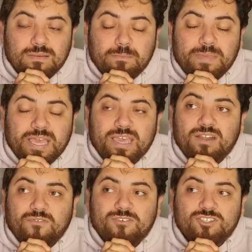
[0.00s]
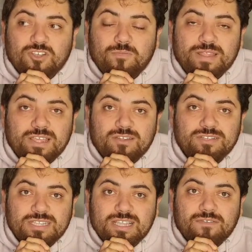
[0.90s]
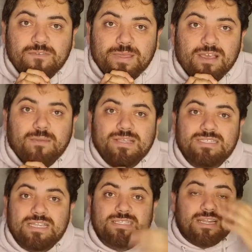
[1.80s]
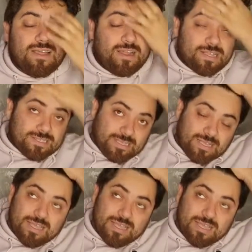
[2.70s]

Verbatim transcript: Being here for so many years and never become a citizen, honestly.